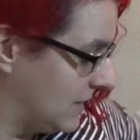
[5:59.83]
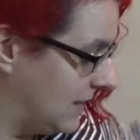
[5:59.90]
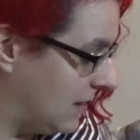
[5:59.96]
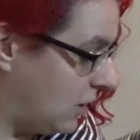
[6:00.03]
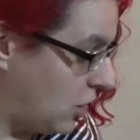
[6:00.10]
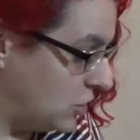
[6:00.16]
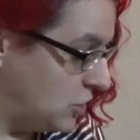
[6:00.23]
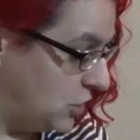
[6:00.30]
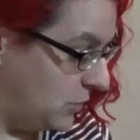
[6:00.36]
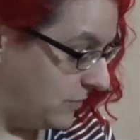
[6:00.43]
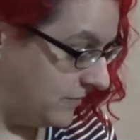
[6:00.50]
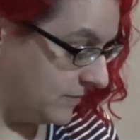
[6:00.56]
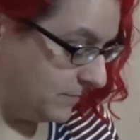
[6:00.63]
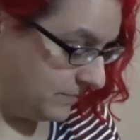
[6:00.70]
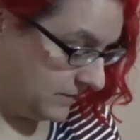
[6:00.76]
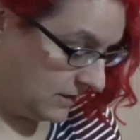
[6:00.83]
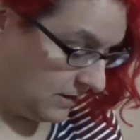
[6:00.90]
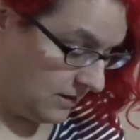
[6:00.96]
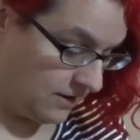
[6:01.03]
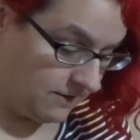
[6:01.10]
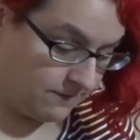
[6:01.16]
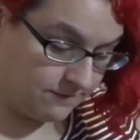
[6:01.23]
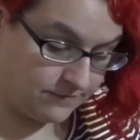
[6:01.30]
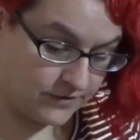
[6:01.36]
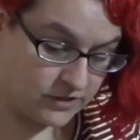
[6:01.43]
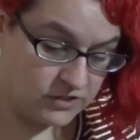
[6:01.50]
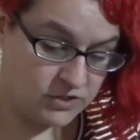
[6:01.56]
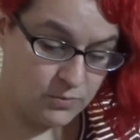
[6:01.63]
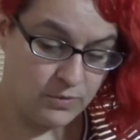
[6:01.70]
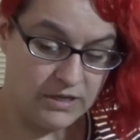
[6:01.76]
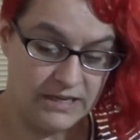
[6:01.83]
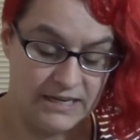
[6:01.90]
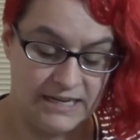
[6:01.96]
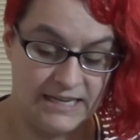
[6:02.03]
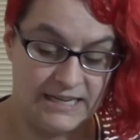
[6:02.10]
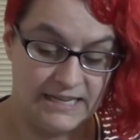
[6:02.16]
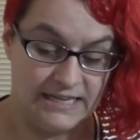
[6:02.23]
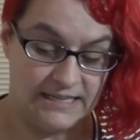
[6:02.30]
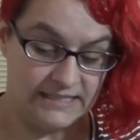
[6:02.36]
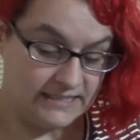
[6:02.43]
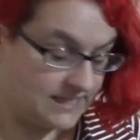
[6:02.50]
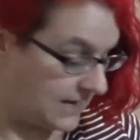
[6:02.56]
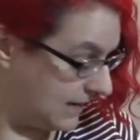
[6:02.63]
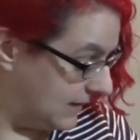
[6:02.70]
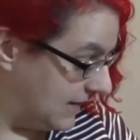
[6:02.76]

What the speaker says: There are two. First one is I